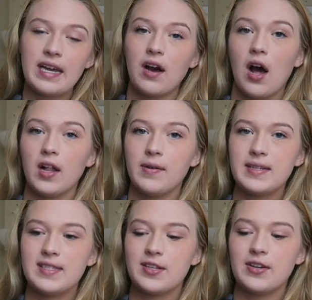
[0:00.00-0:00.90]
in
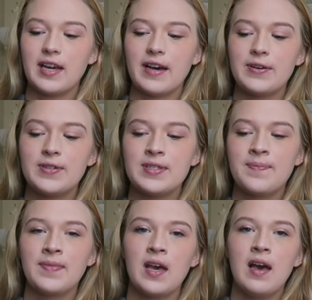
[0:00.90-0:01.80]
Hollywood Studios.
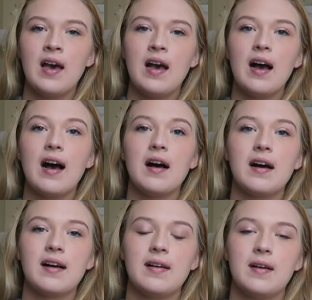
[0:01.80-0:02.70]

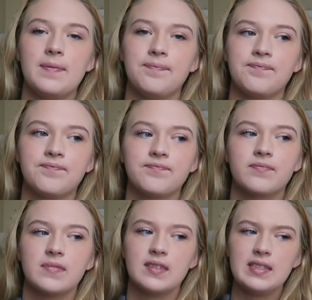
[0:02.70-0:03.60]
Um,
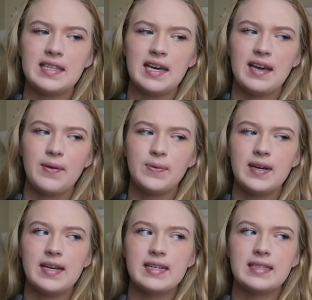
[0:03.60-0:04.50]
it
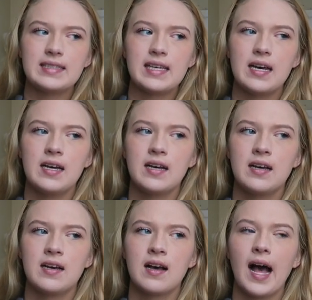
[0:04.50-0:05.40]
was
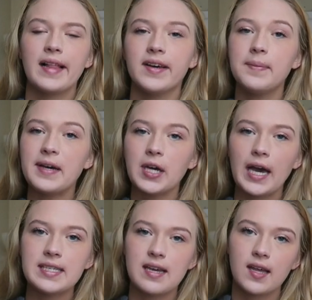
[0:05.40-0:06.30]
a little bit
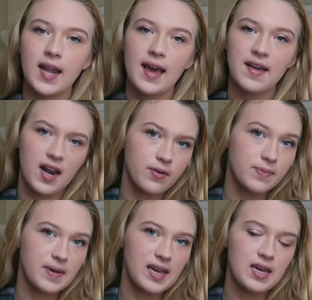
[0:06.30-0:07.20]
crazier than I thought it
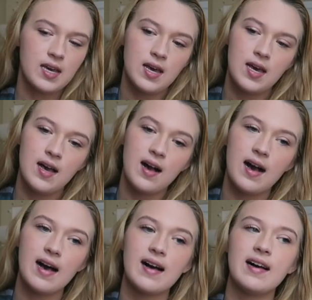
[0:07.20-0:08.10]
would be.
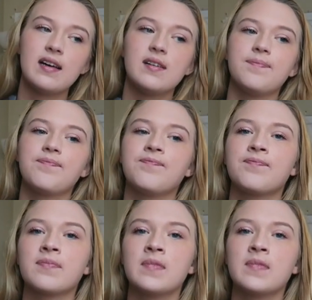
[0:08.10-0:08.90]
Um,